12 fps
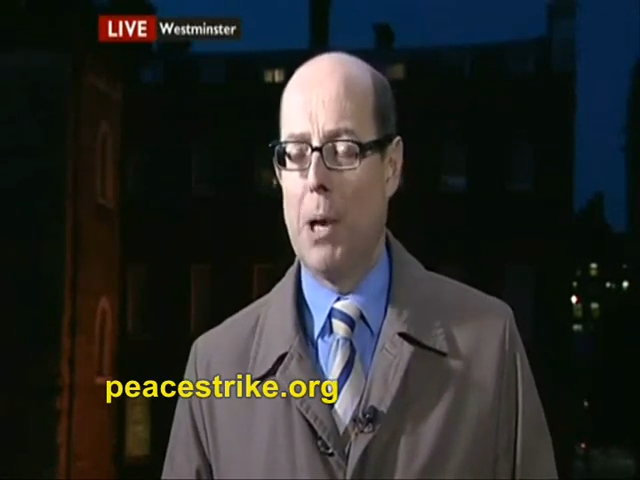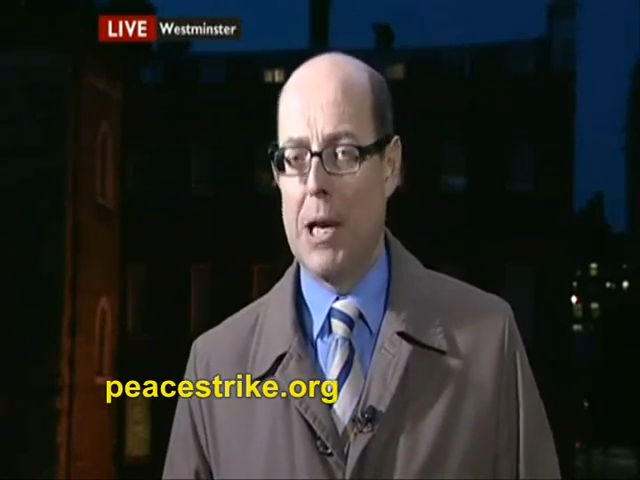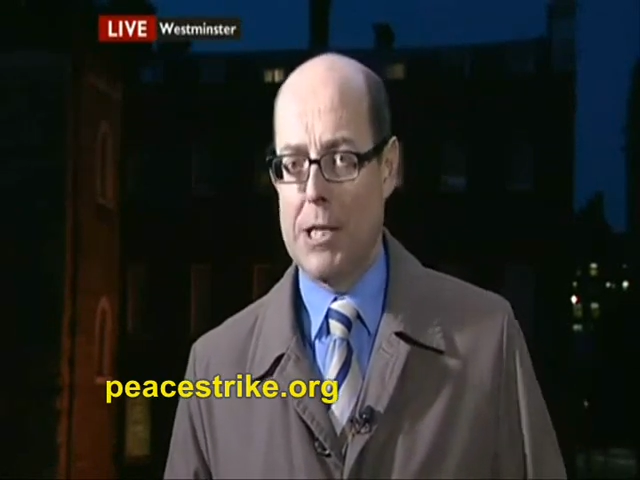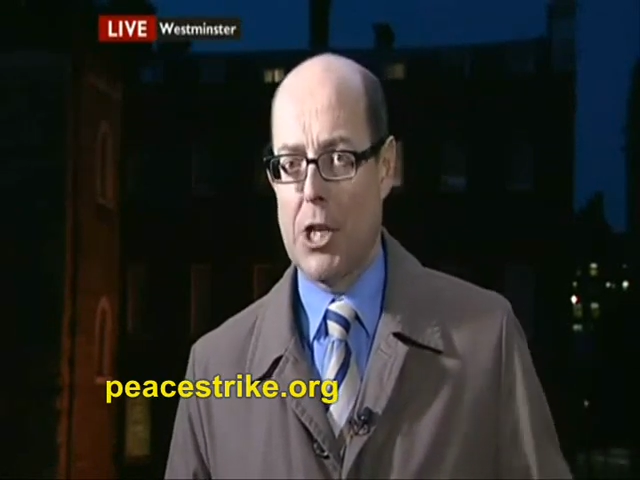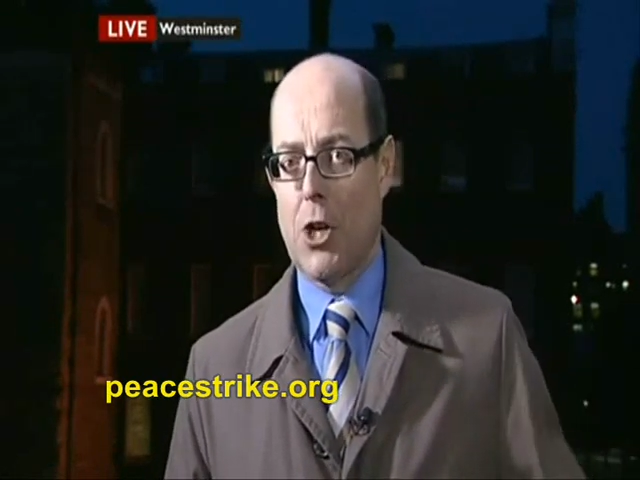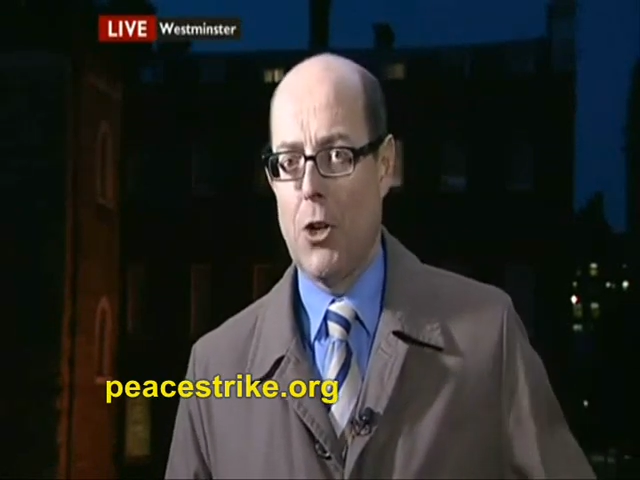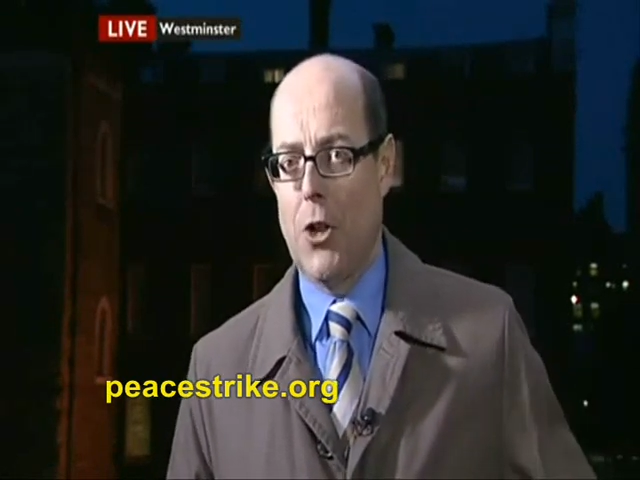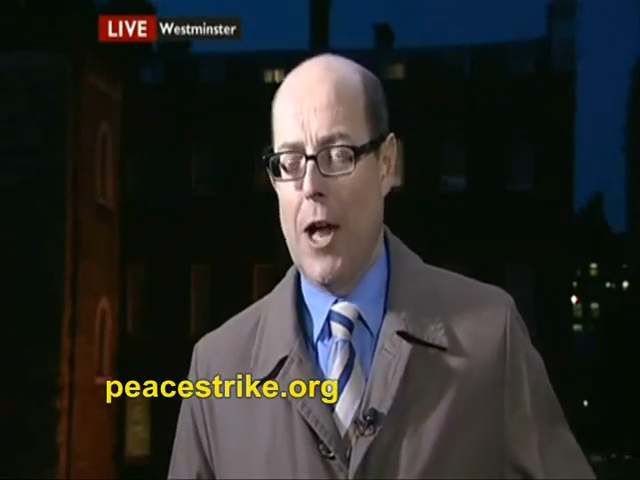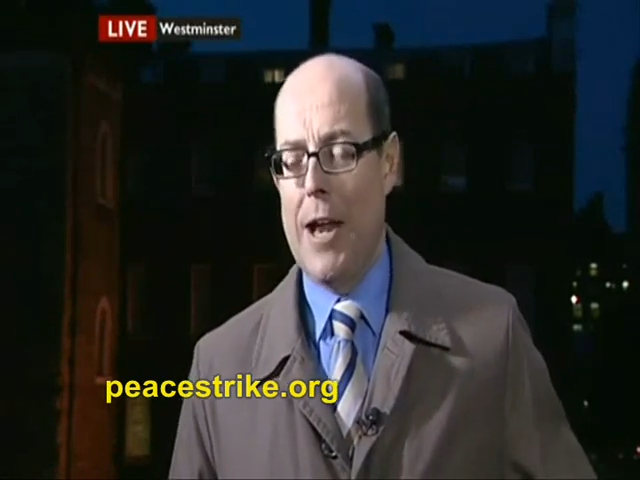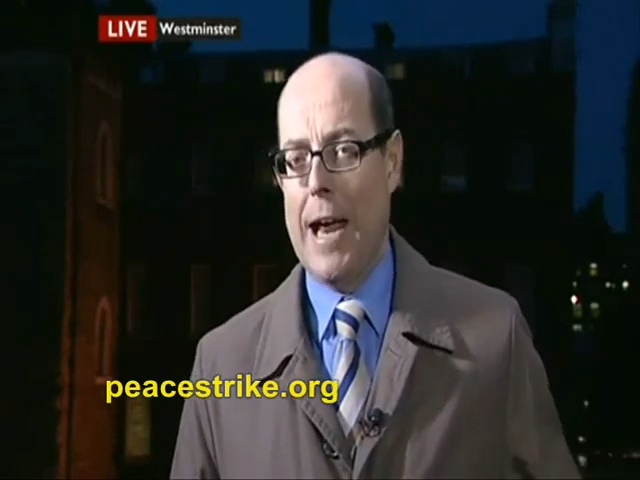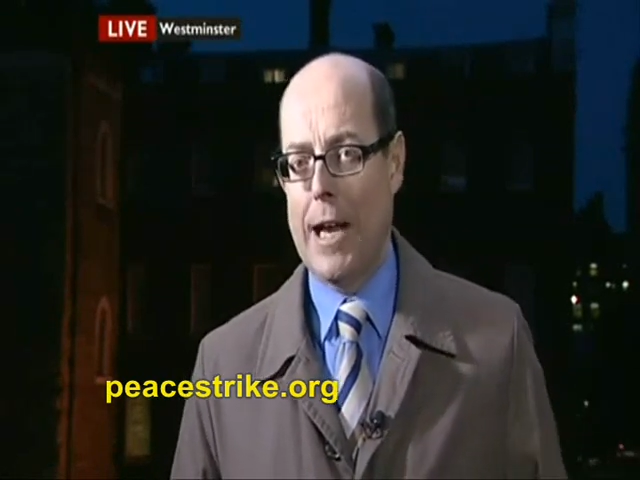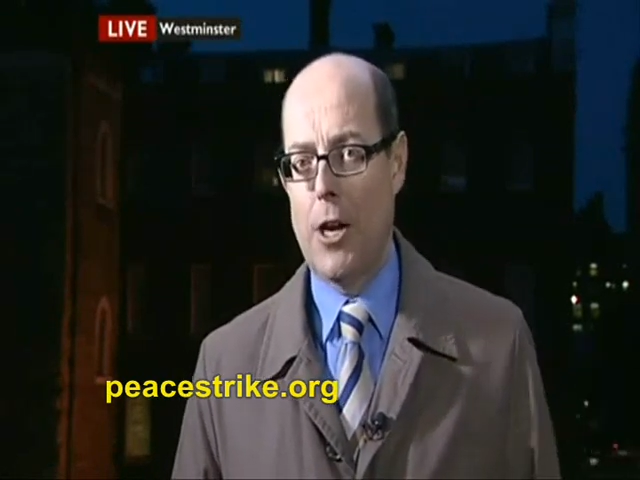political
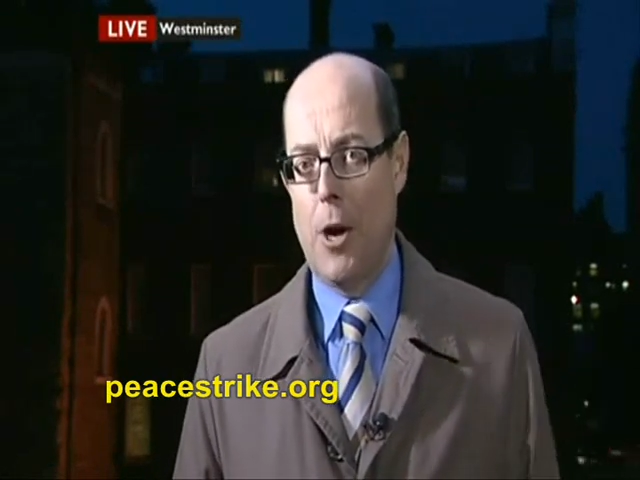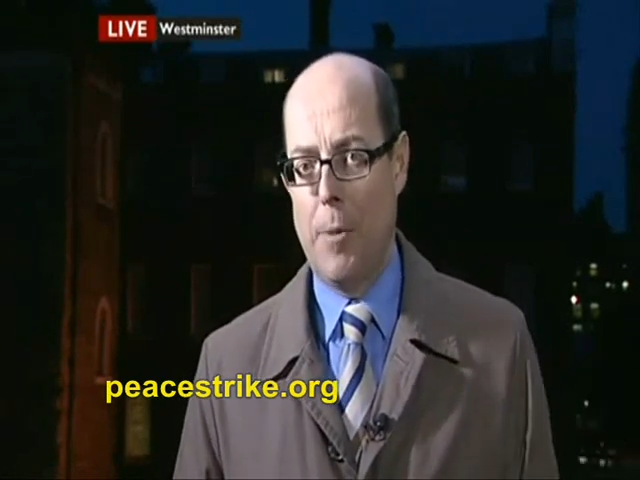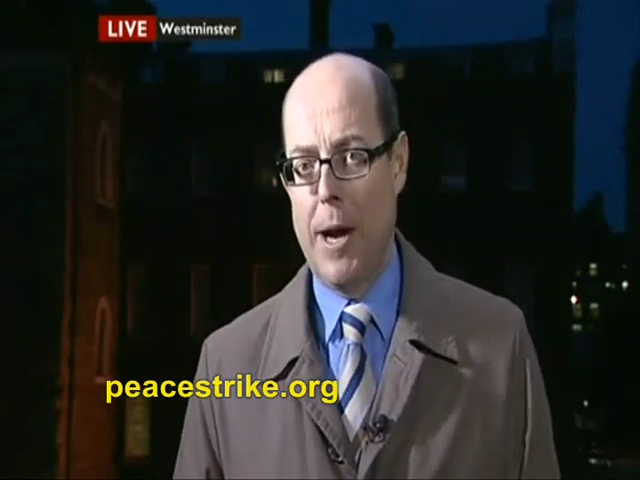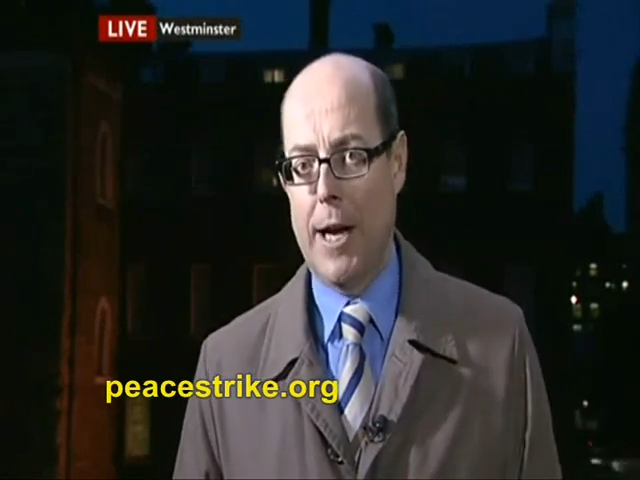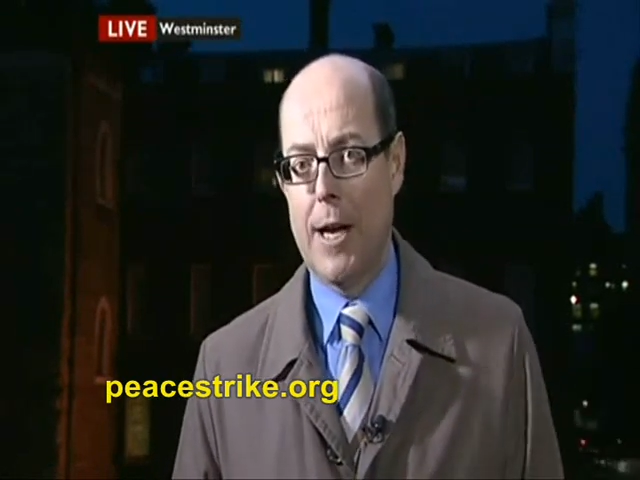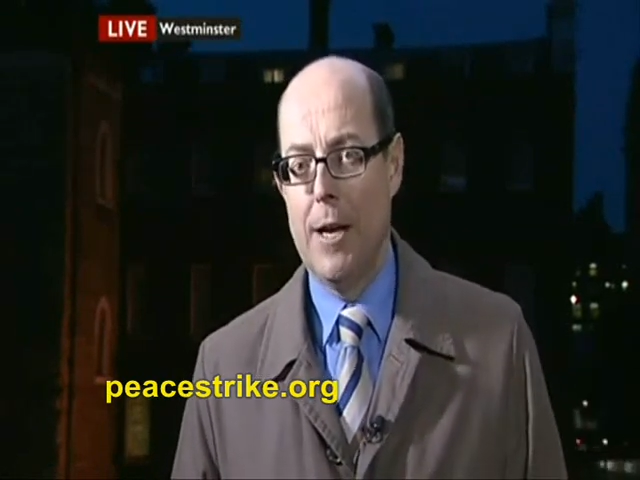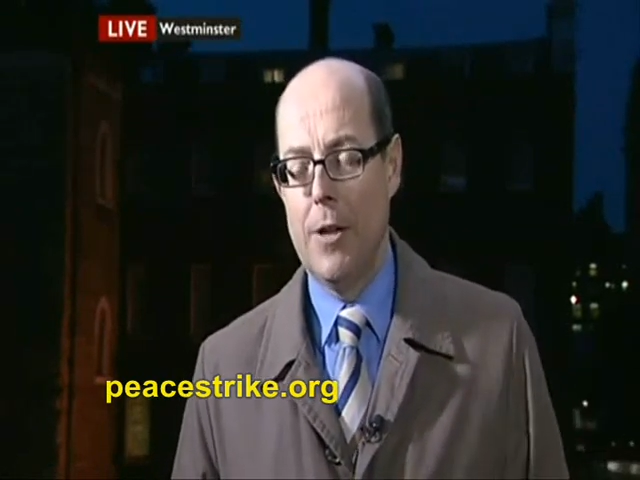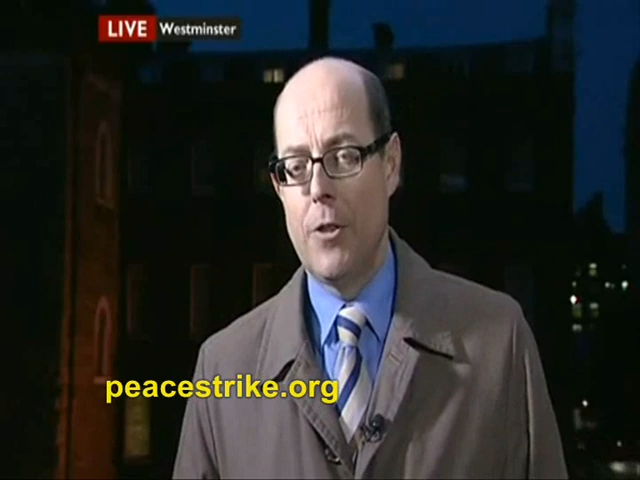and economic,